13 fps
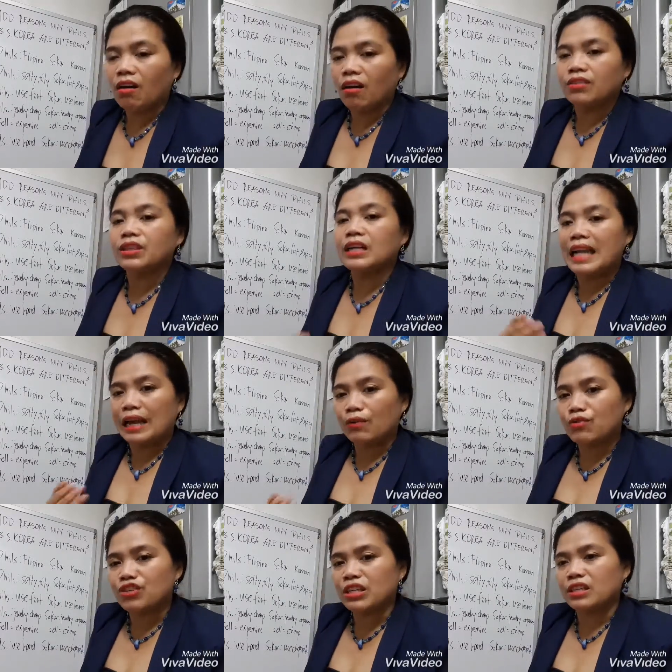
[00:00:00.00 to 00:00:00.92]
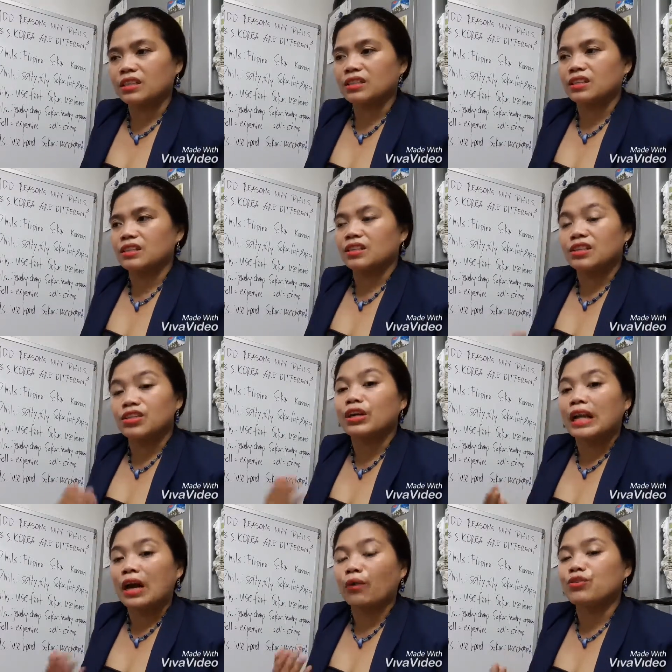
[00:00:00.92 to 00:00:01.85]
on their languages, and
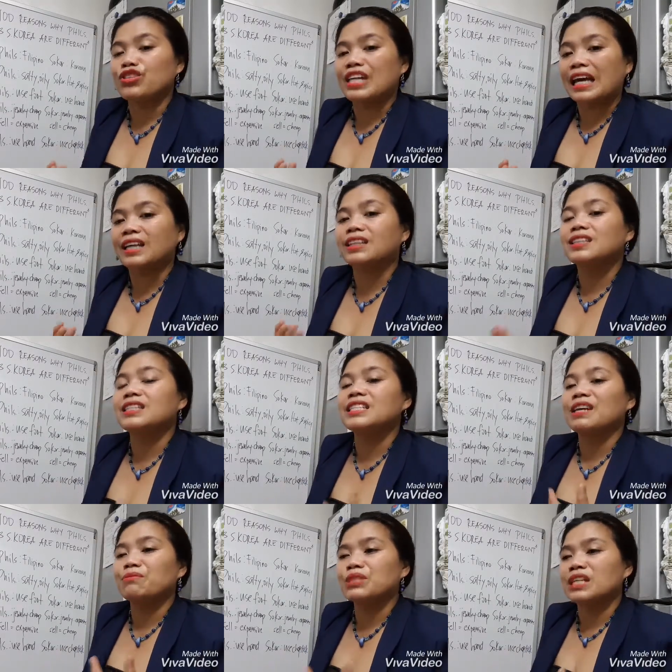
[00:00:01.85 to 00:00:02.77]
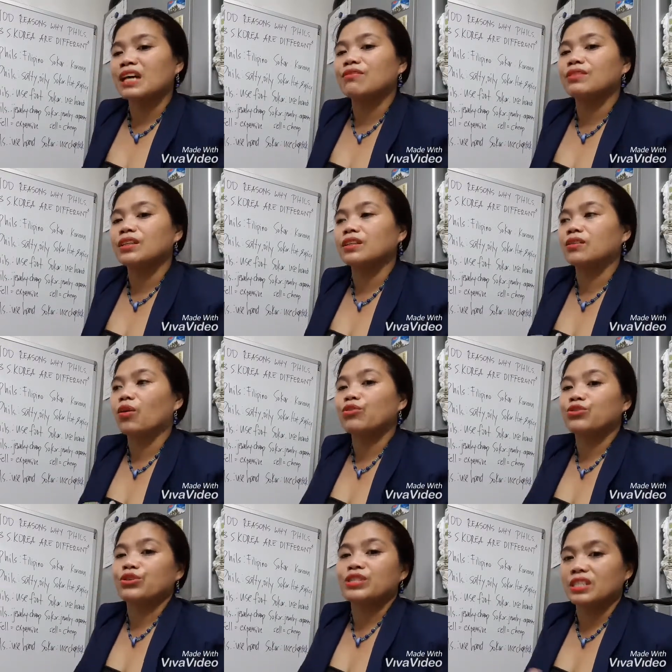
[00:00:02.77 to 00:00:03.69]
at the same time their
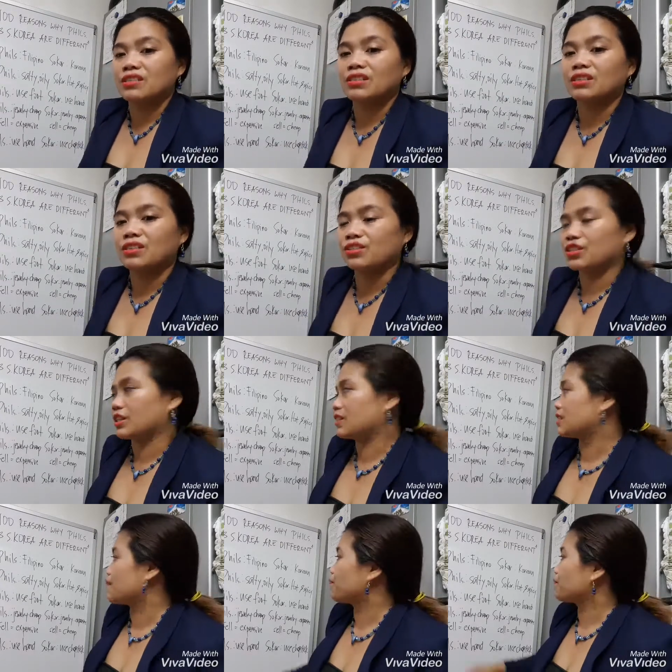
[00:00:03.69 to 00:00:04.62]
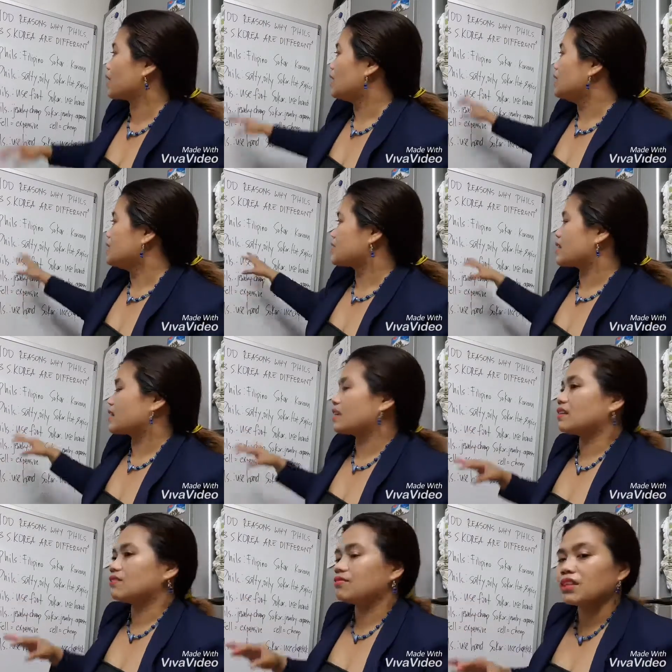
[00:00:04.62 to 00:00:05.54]
cultures and traditions.
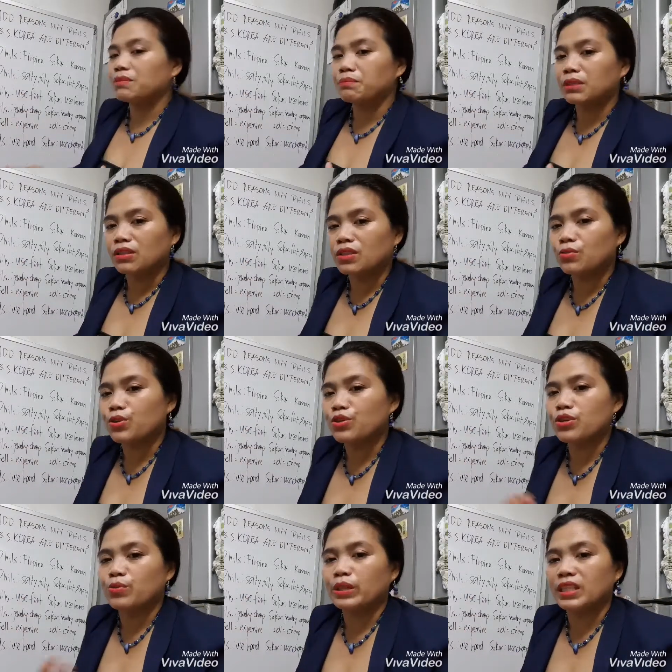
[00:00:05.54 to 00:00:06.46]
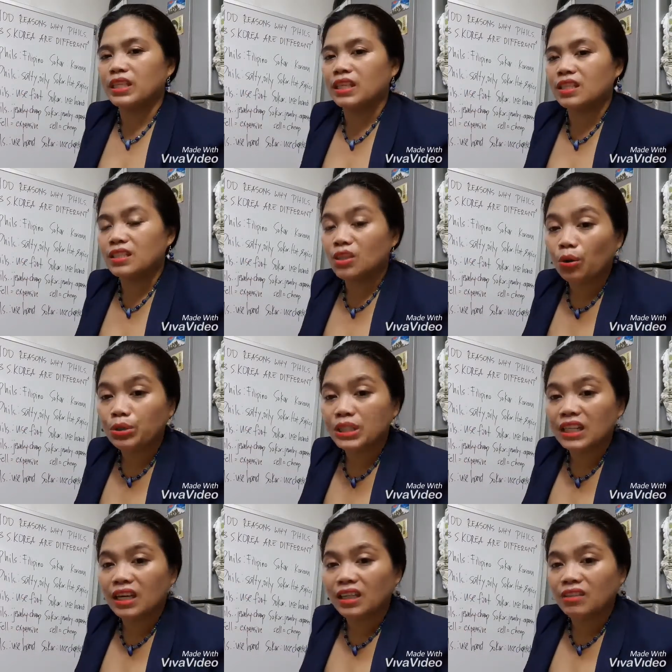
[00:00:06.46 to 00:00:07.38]
Second, Filipinos, we usually eat
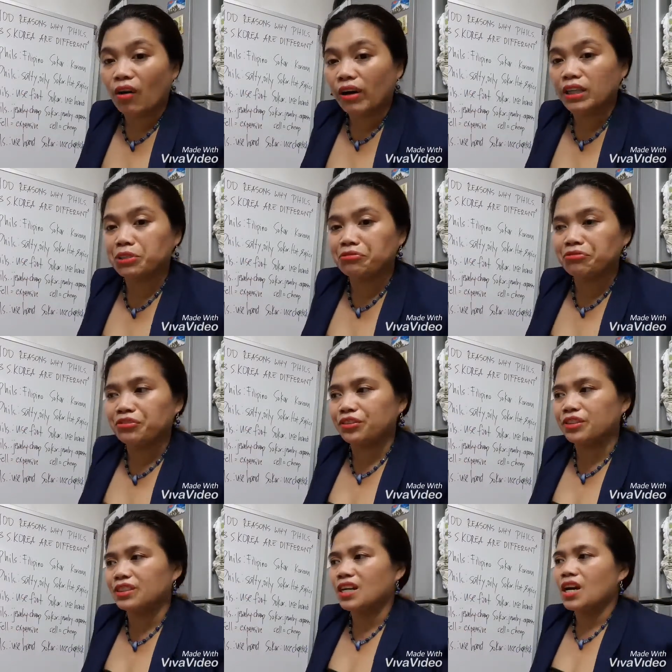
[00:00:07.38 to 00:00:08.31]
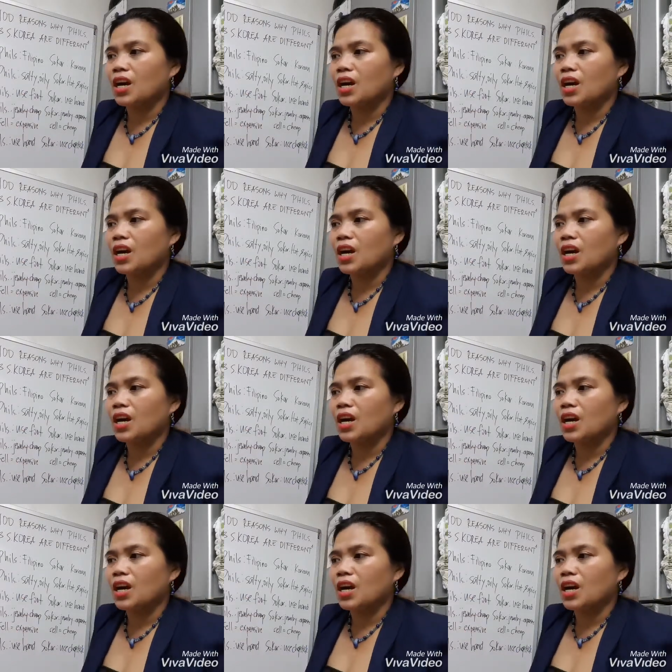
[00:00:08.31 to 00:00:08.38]
salty and oily food,